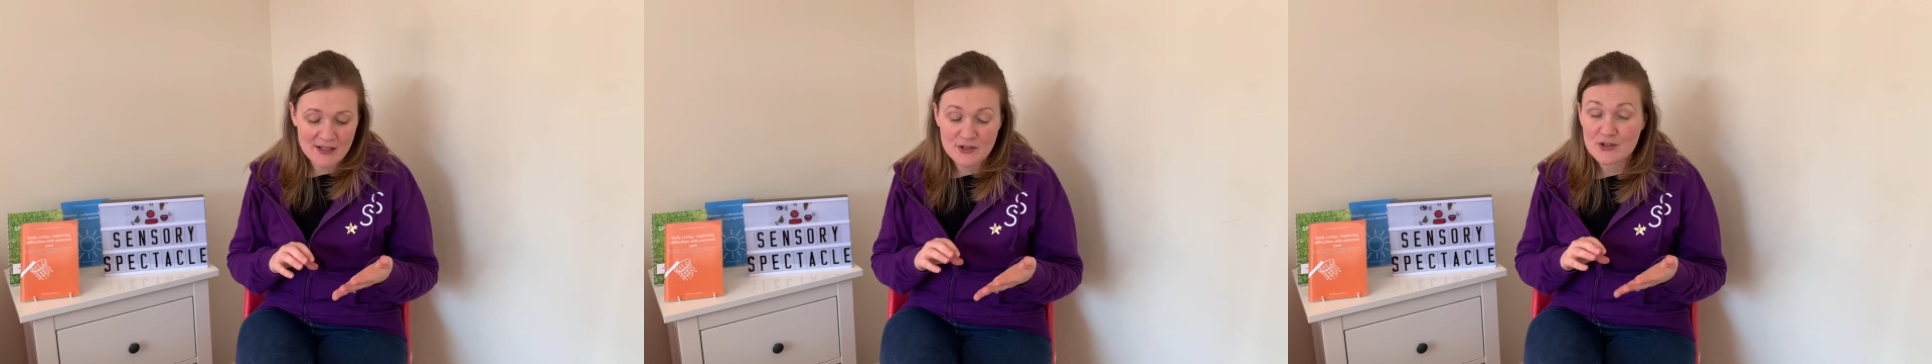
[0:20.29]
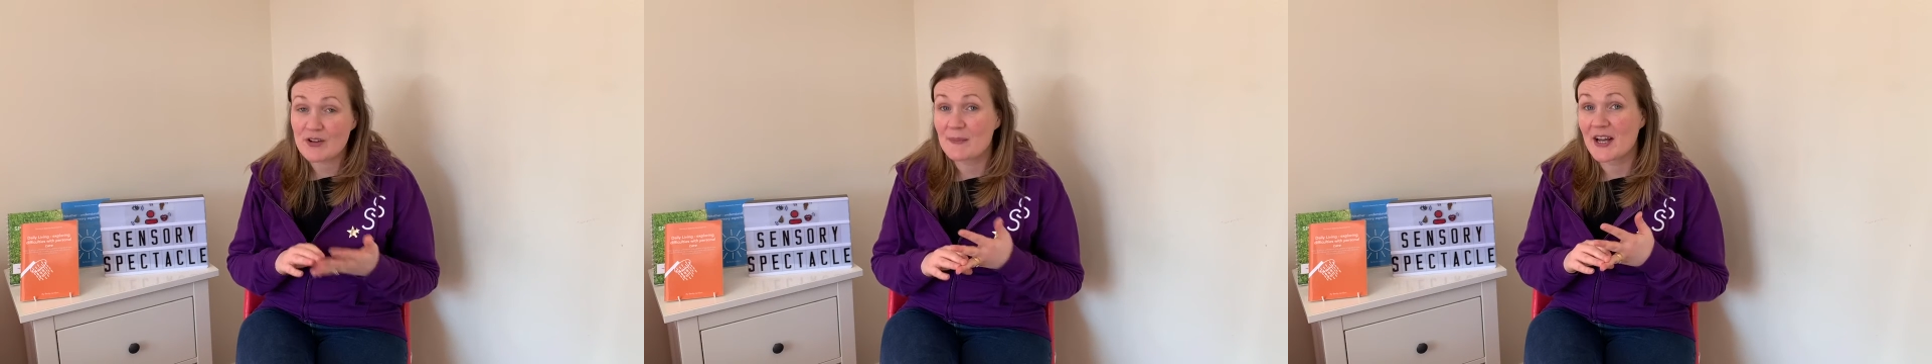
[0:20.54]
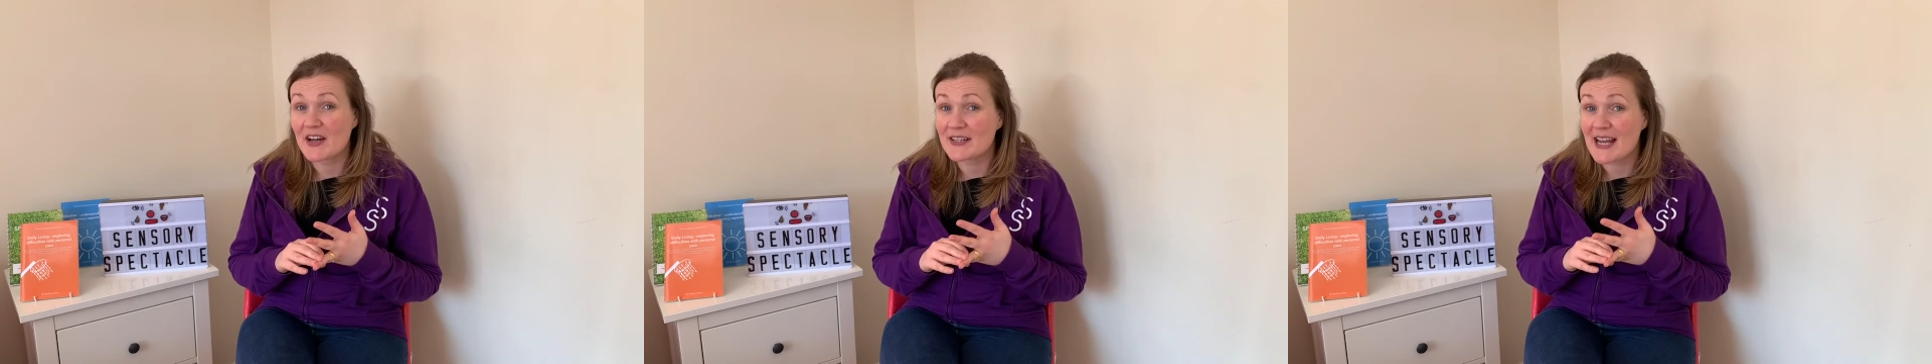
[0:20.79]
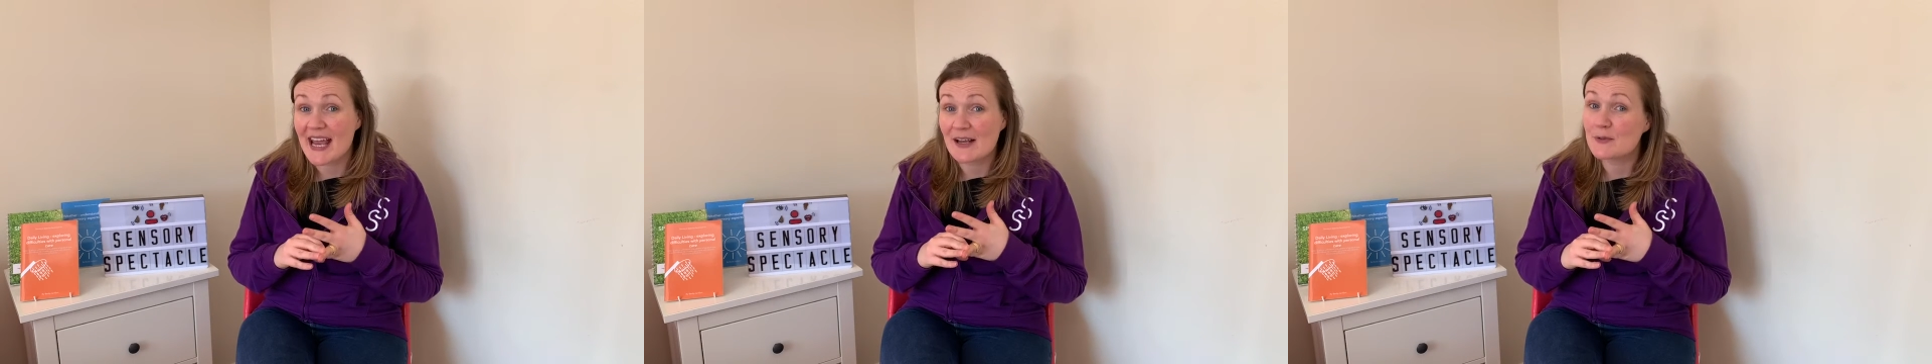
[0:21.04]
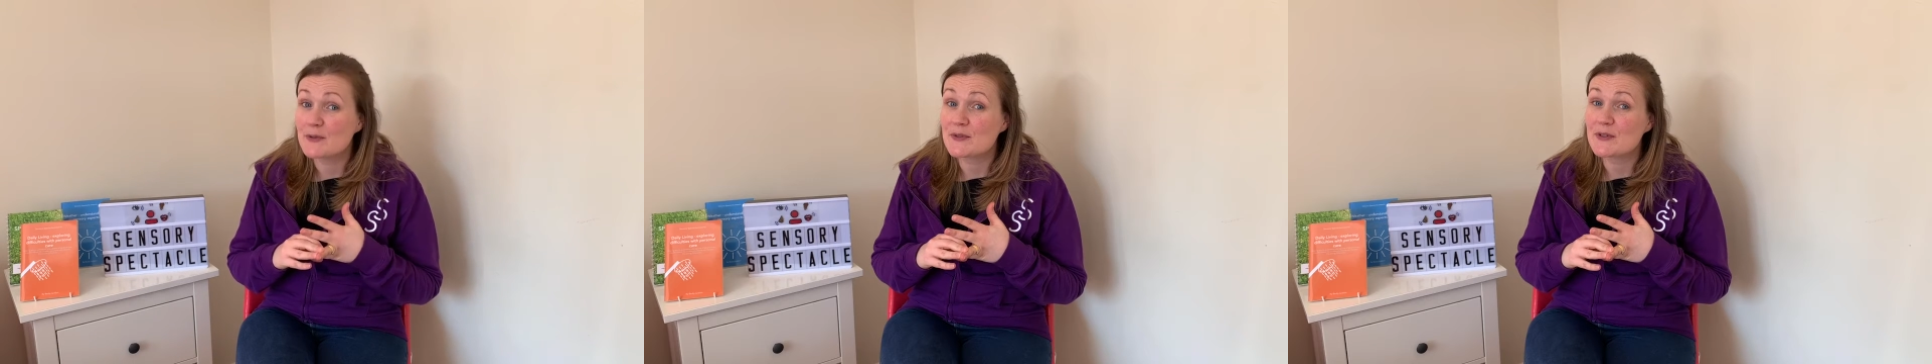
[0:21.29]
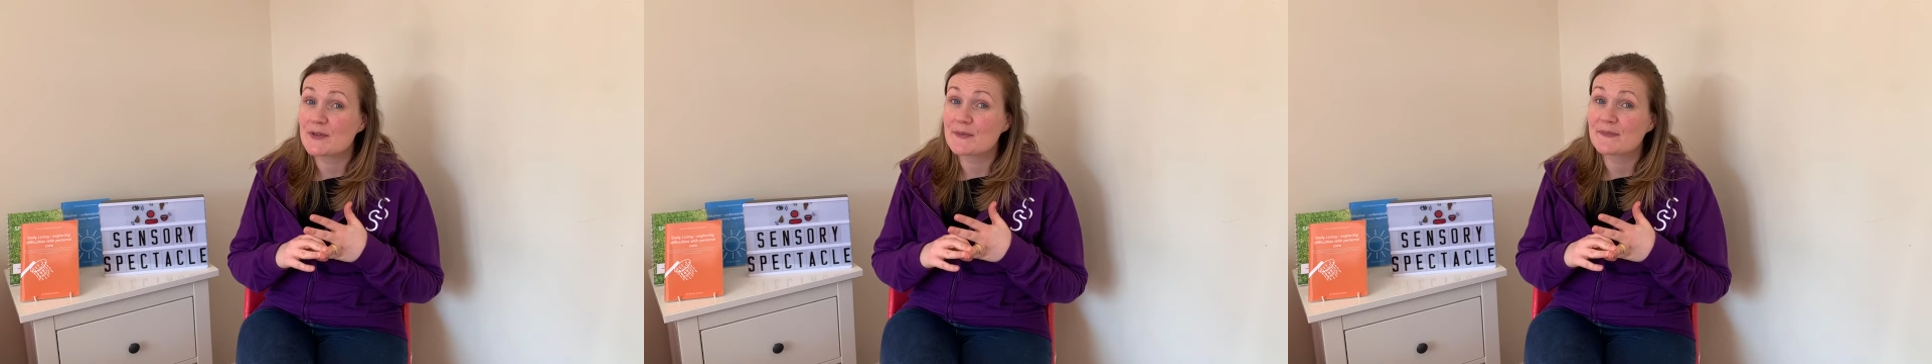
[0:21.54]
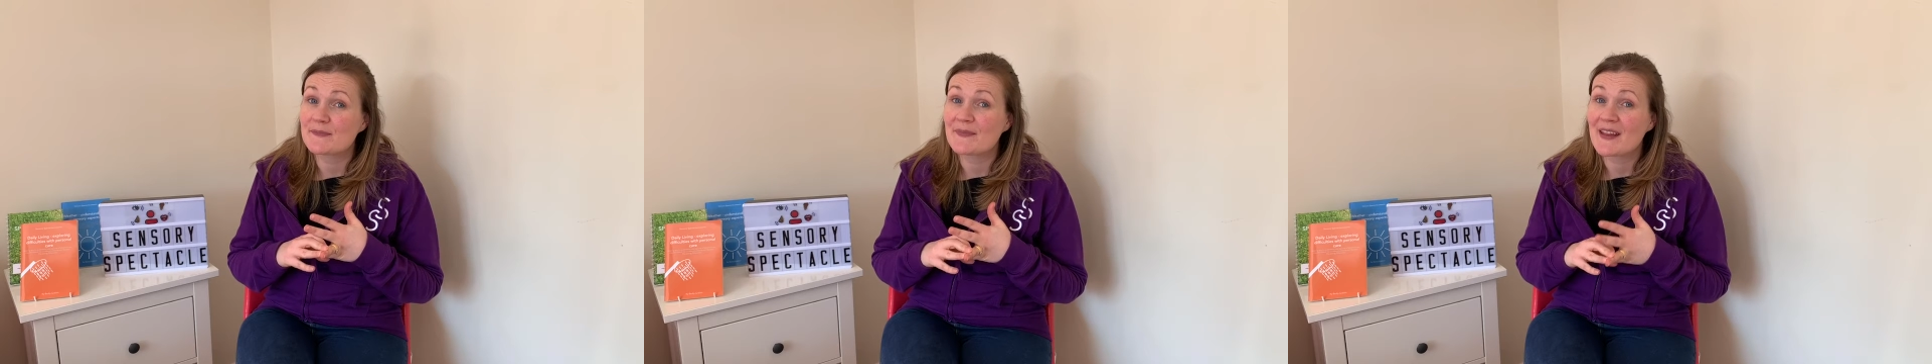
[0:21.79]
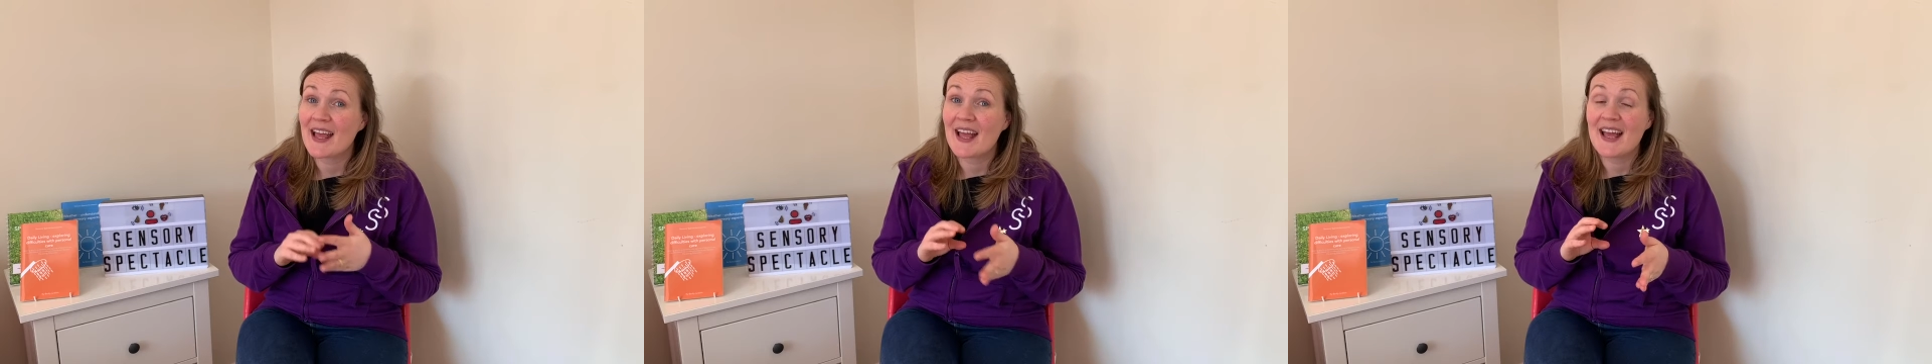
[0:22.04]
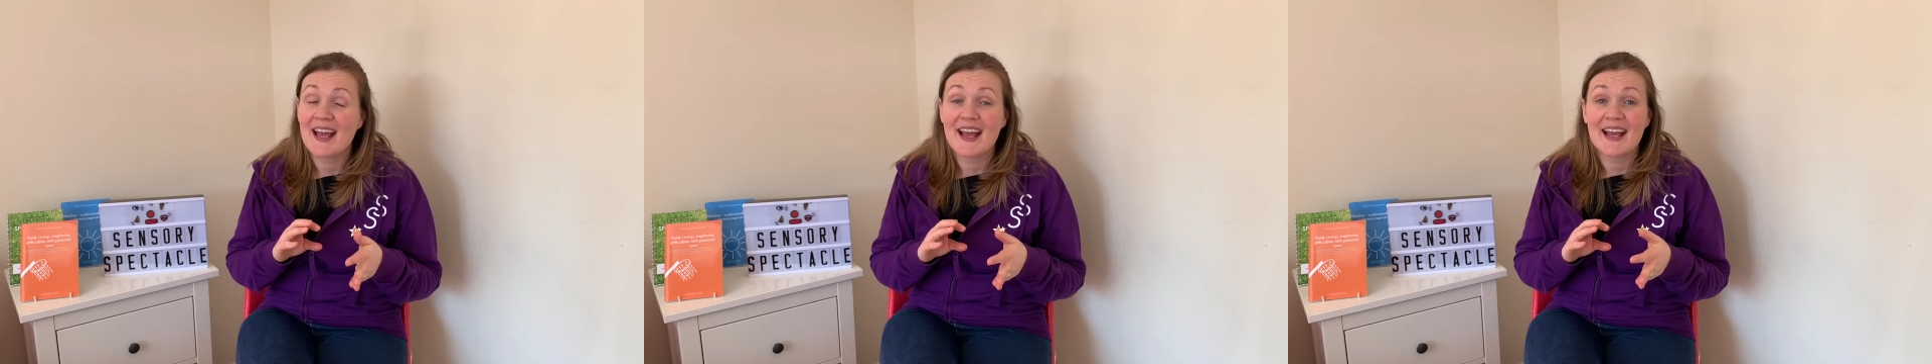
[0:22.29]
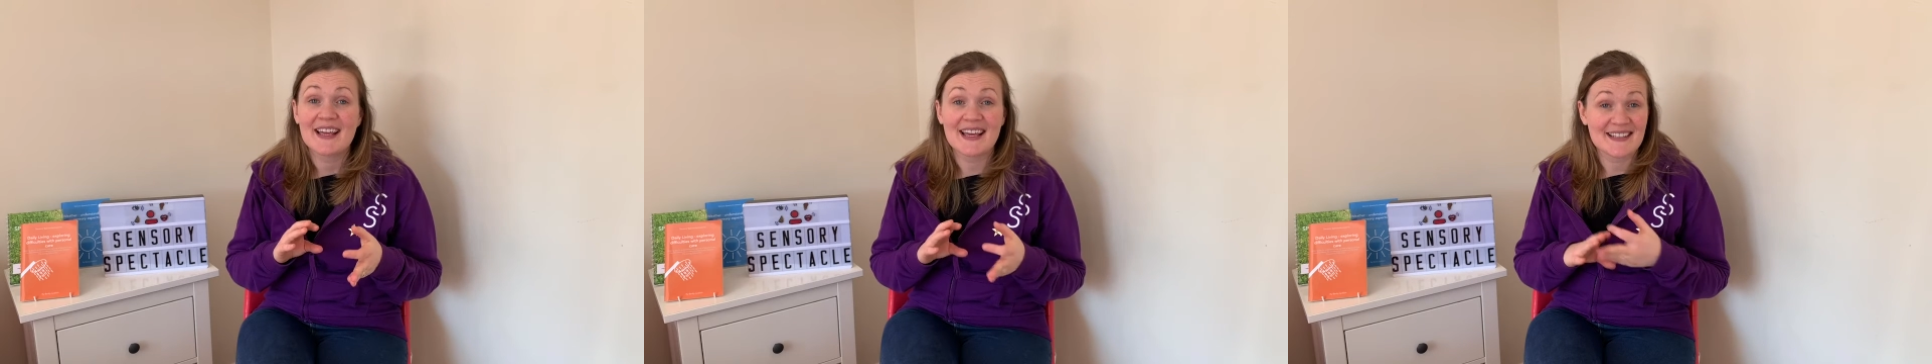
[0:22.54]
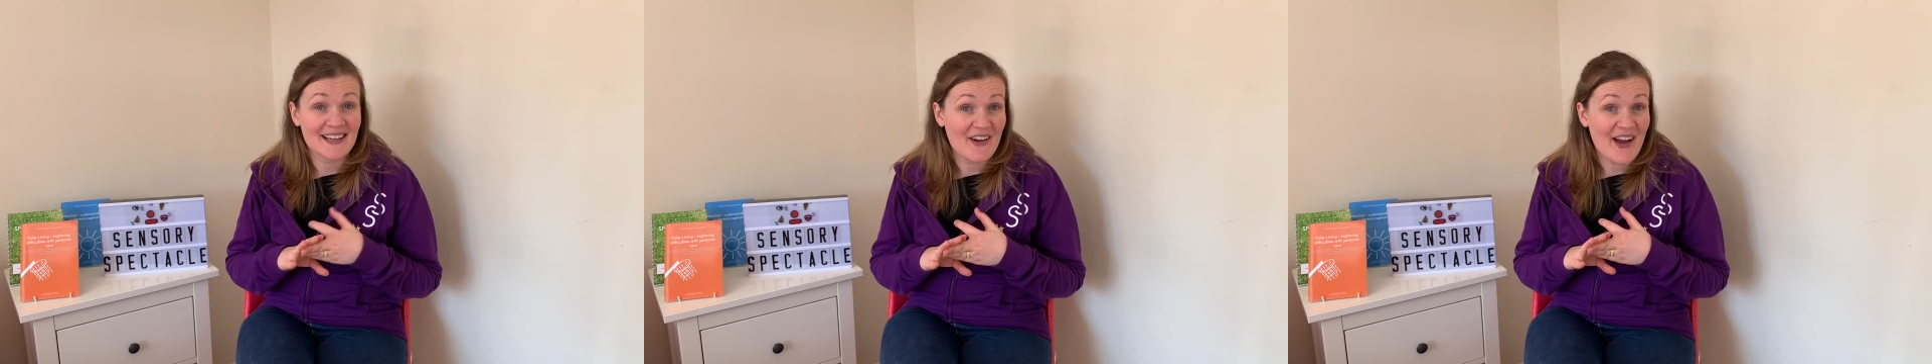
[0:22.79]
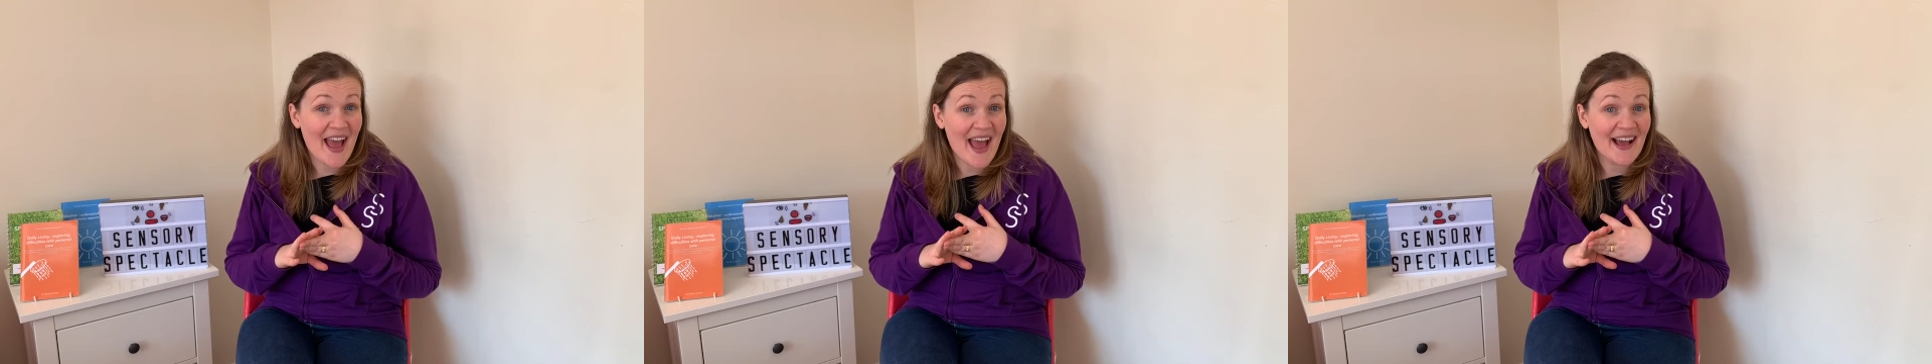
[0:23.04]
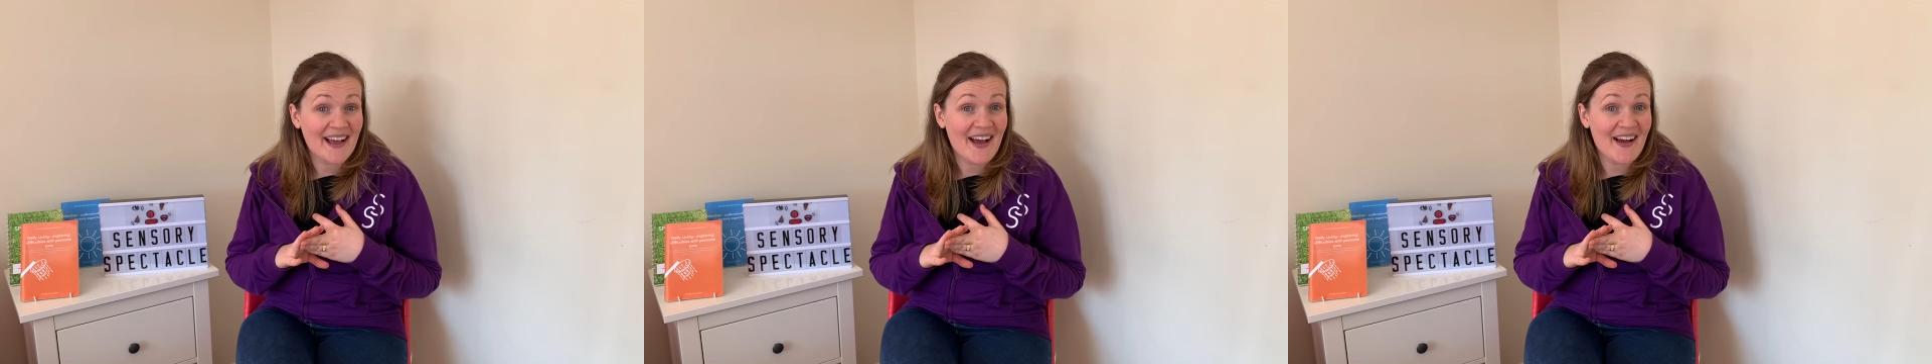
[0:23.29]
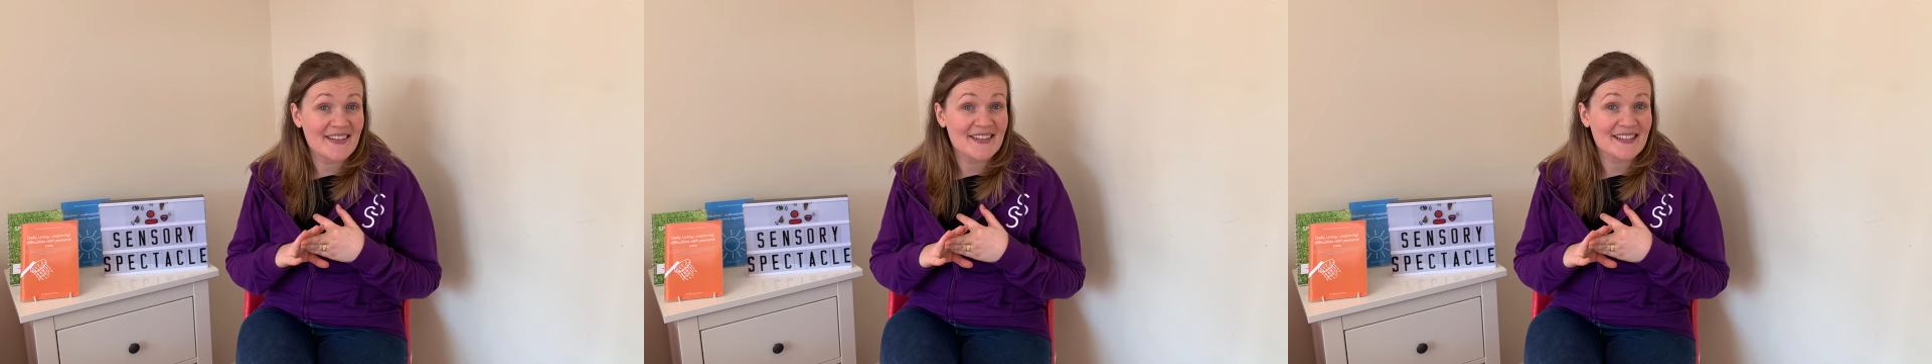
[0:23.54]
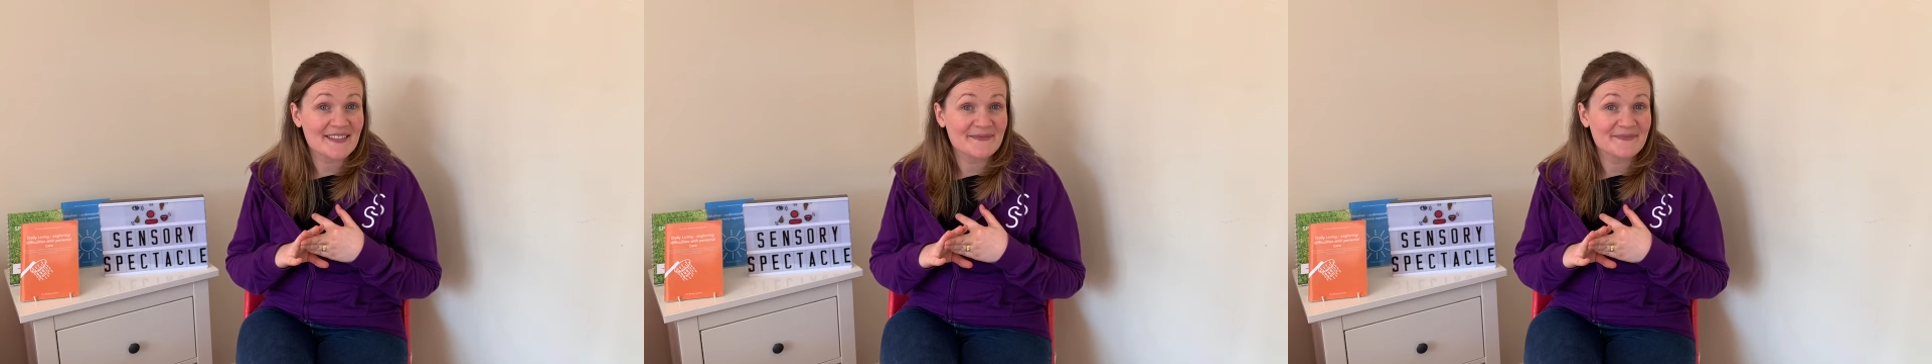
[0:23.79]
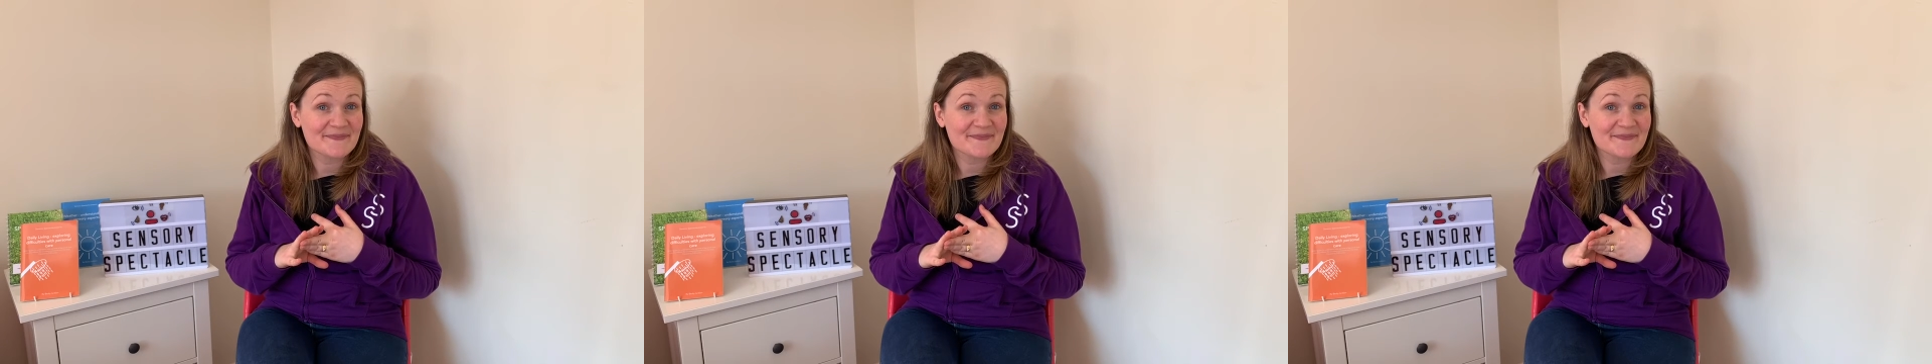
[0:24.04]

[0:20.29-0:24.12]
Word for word: trimming our nails, getting our hair cut,